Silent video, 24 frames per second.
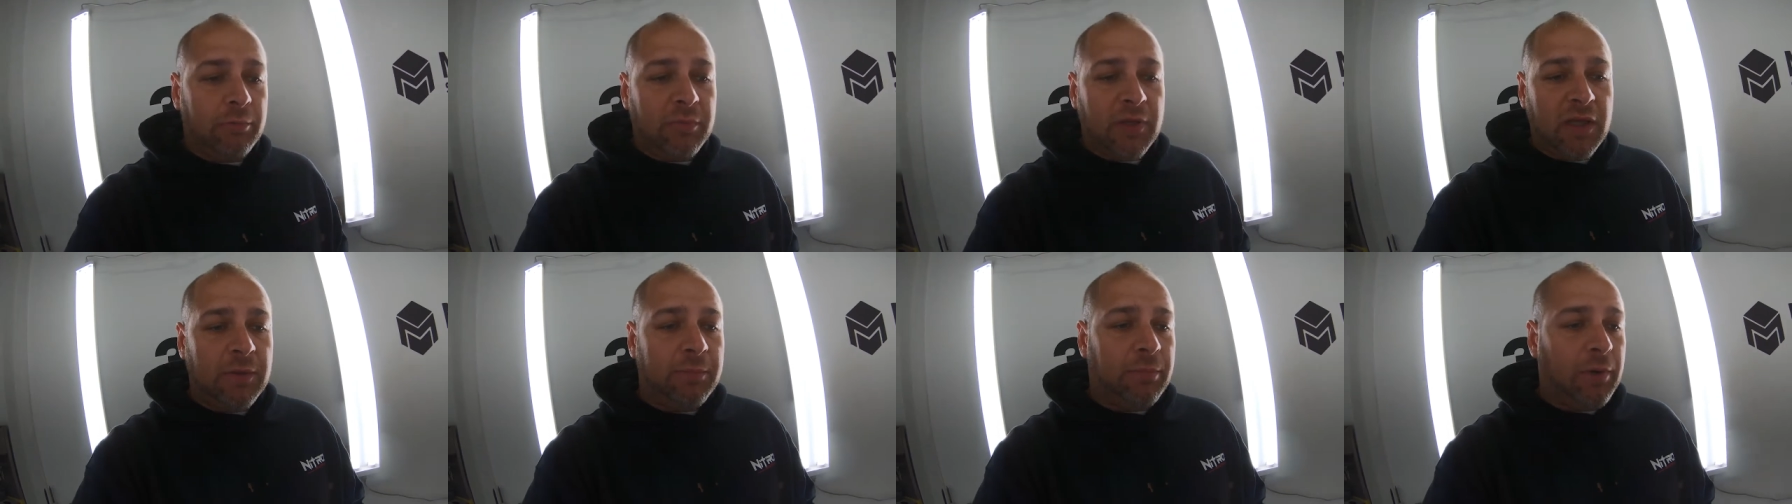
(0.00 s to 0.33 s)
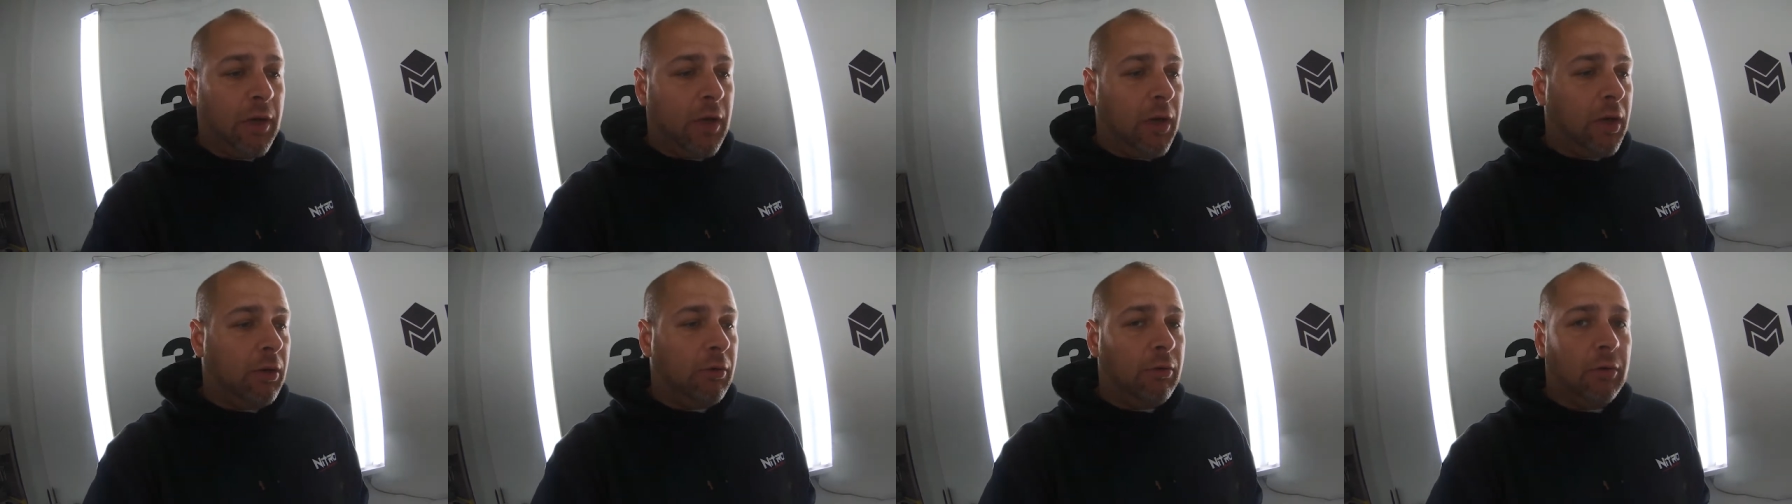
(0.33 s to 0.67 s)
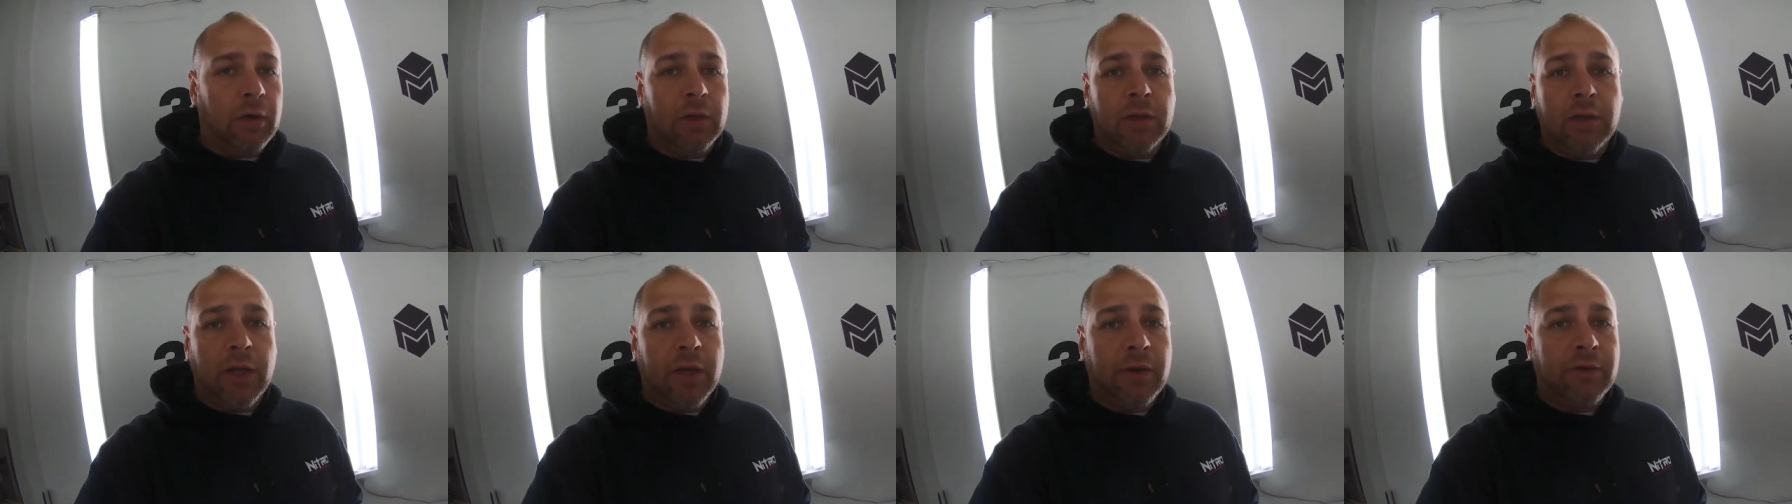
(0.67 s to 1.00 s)
Depot
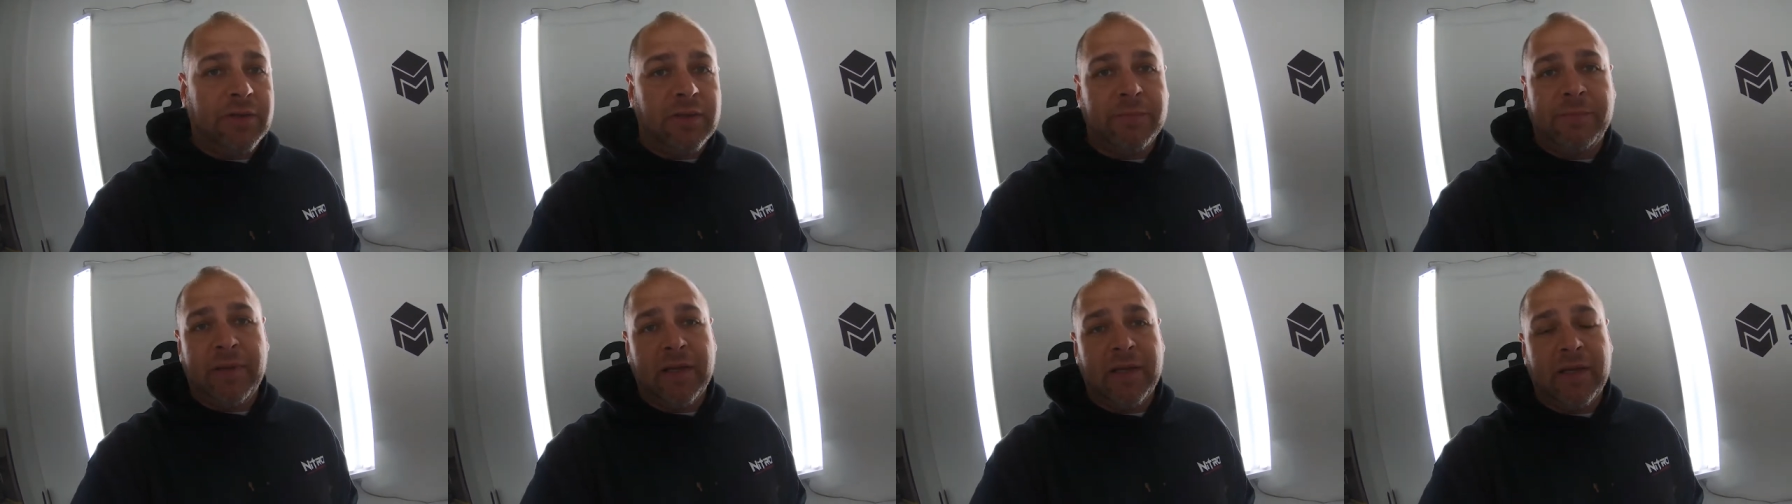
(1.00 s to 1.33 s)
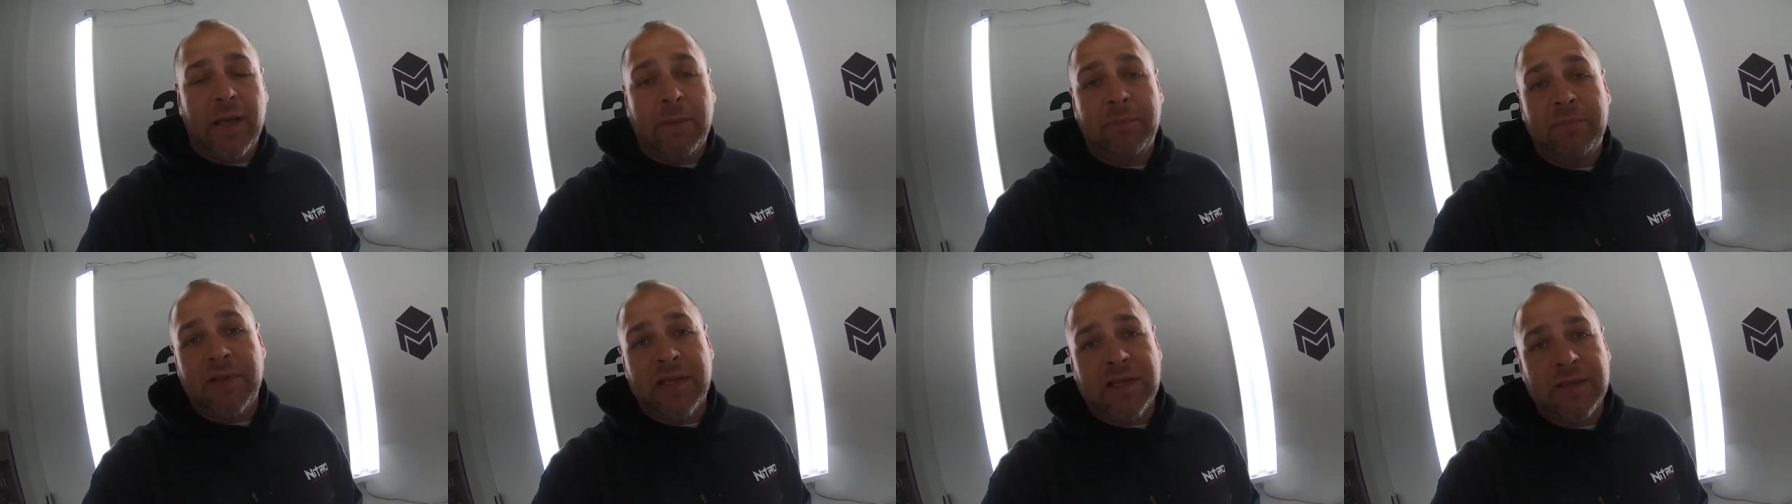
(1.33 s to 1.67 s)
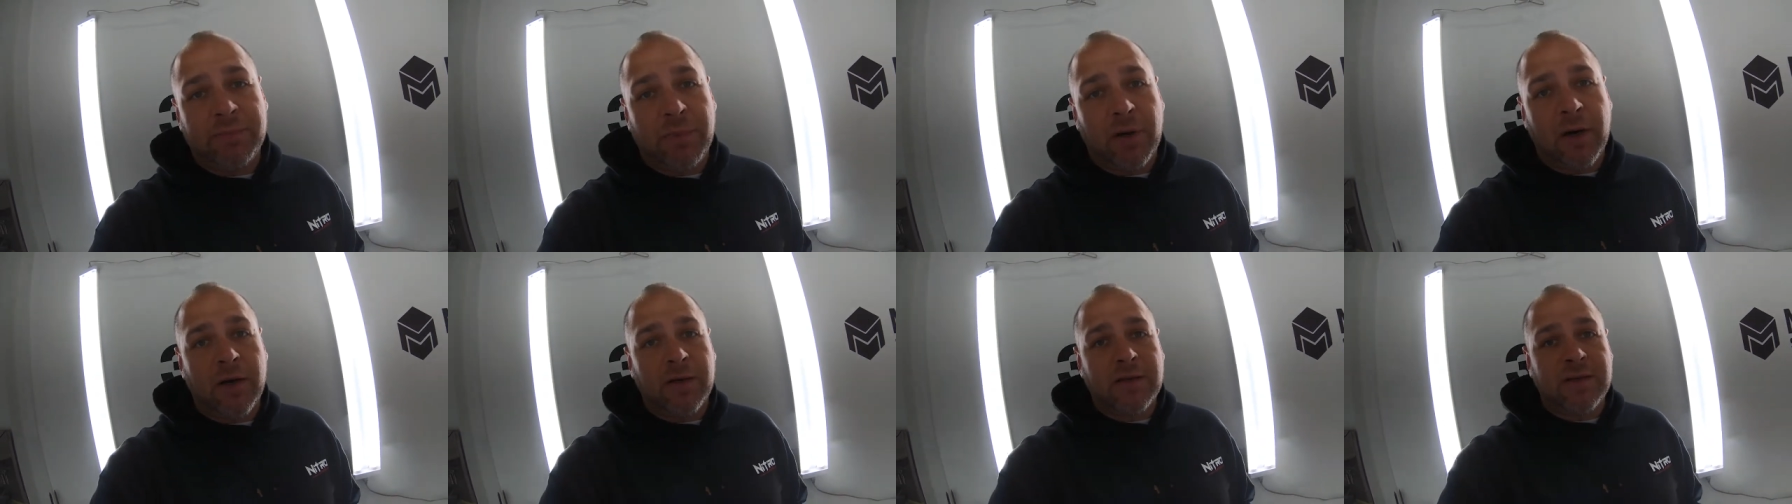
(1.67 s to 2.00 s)
or Lowe's and pick up these
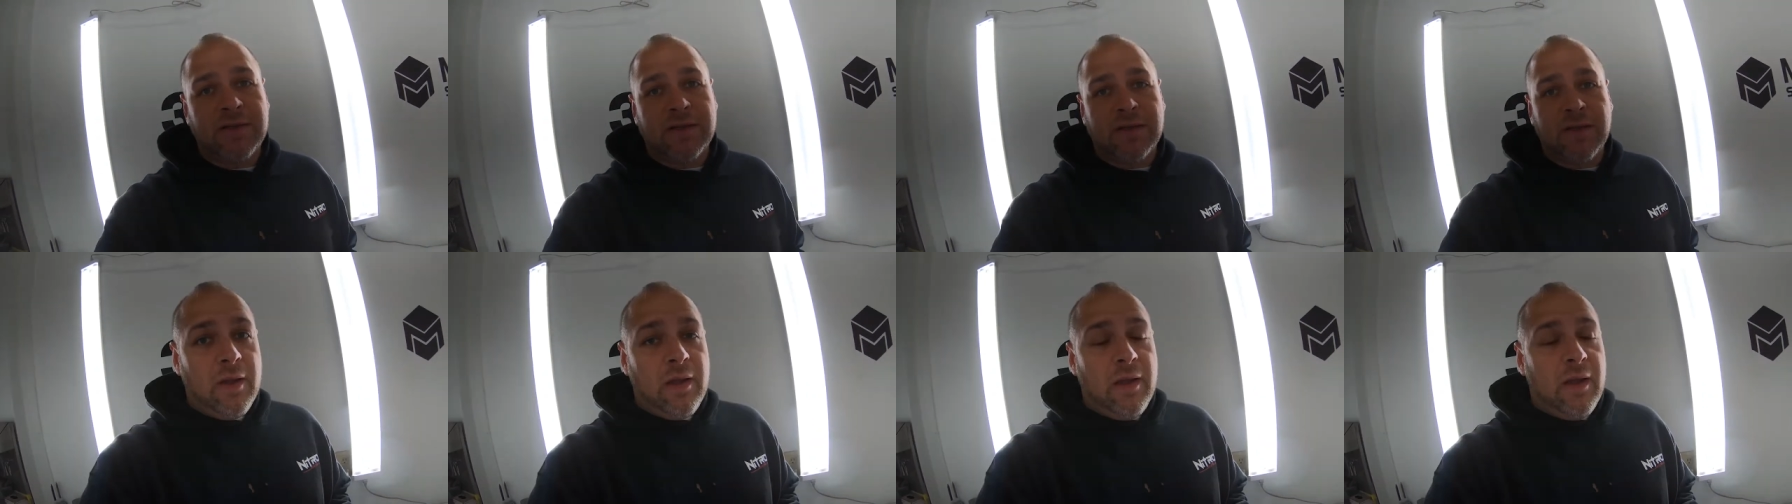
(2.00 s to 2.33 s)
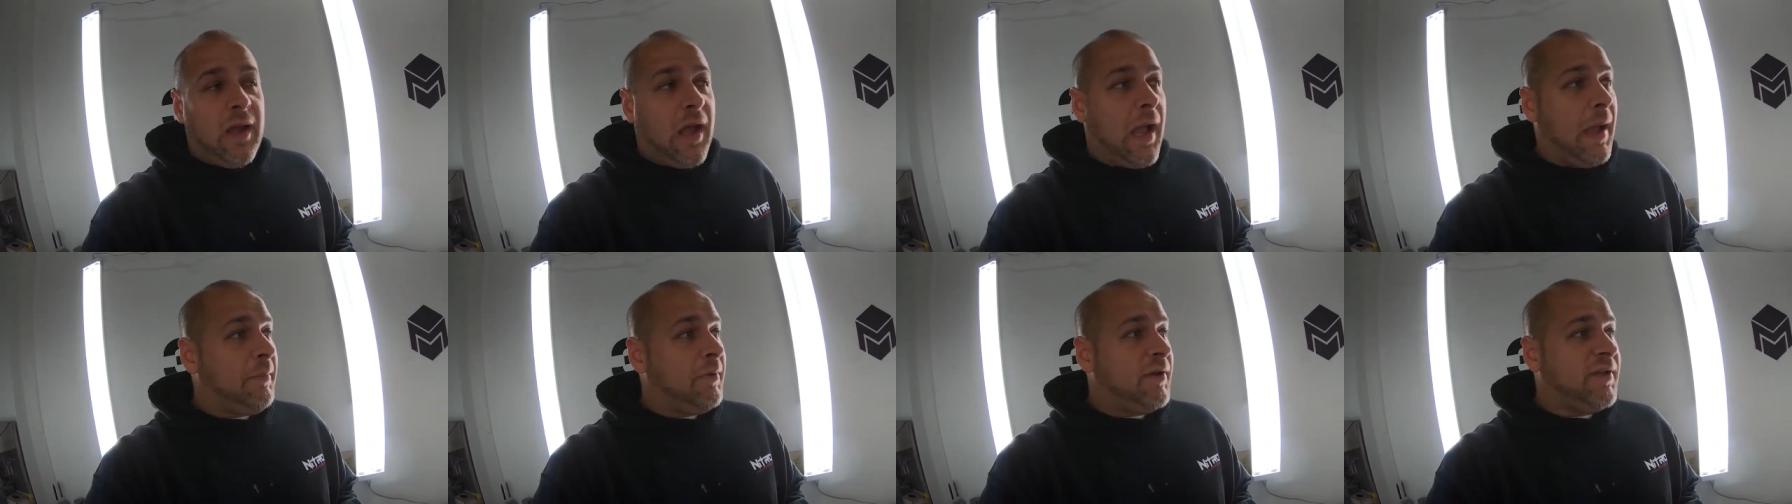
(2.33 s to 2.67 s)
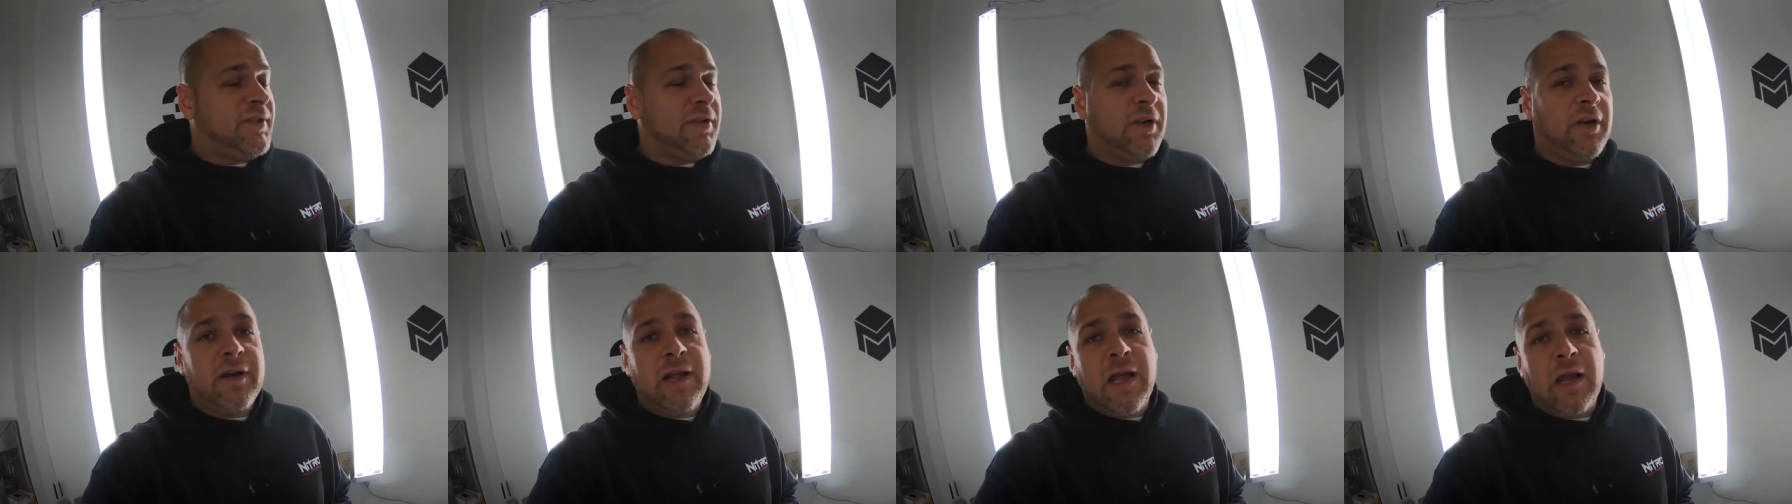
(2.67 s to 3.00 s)
parts. So I'm going to
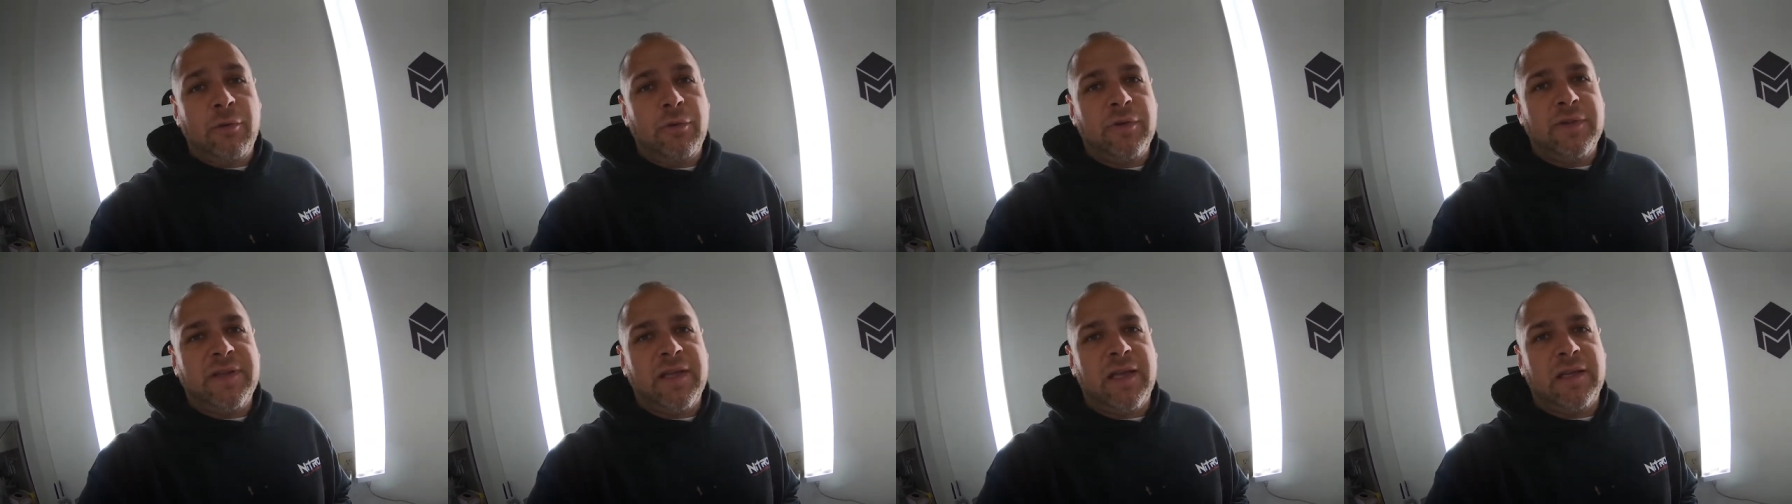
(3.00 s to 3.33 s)
start out with the